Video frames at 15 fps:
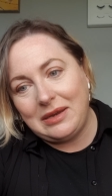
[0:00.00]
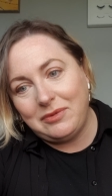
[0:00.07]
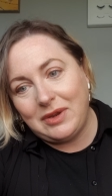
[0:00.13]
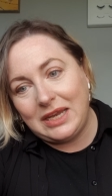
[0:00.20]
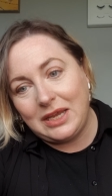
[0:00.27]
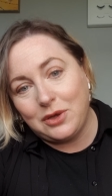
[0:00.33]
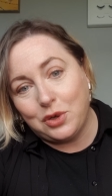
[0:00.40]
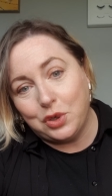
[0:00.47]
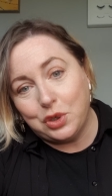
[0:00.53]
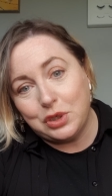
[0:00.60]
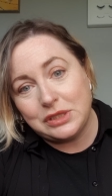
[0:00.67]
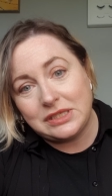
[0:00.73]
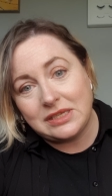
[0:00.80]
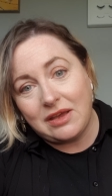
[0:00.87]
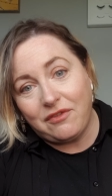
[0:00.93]
really
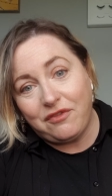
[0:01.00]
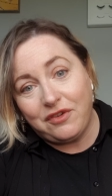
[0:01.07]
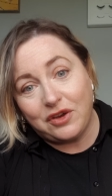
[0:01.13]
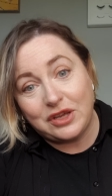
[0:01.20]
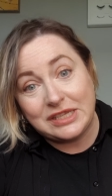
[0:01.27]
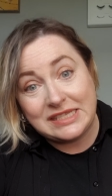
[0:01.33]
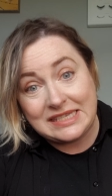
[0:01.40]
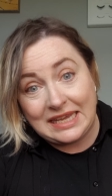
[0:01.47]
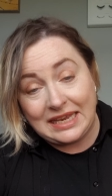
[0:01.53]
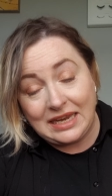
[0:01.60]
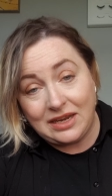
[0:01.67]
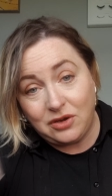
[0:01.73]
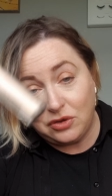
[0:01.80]
good for concealing